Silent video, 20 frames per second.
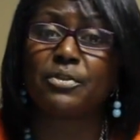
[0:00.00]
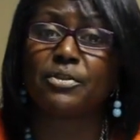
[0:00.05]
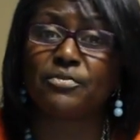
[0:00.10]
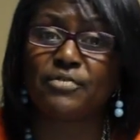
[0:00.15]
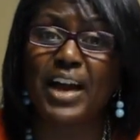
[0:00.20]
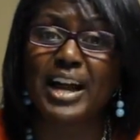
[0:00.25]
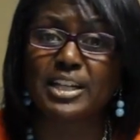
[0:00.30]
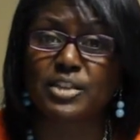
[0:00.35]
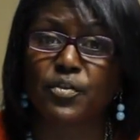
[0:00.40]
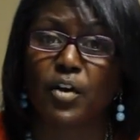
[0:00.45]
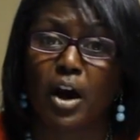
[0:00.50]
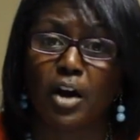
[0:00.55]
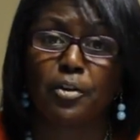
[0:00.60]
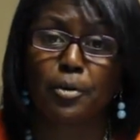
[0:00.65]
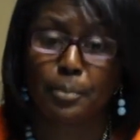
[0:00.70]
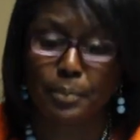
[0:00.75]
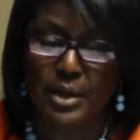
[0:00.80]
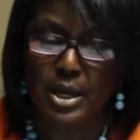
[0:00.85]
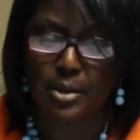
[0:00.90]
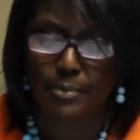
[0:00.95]
effects for
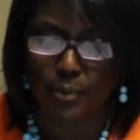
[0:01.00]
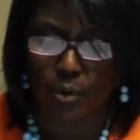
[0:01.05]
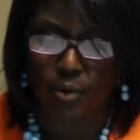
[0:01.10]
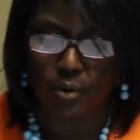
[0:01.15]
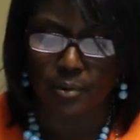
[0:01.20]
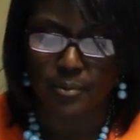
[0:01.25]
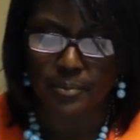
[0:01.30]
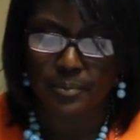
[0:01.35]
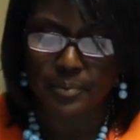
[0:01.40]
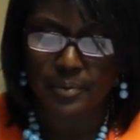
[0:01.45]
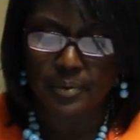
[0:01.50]
other people.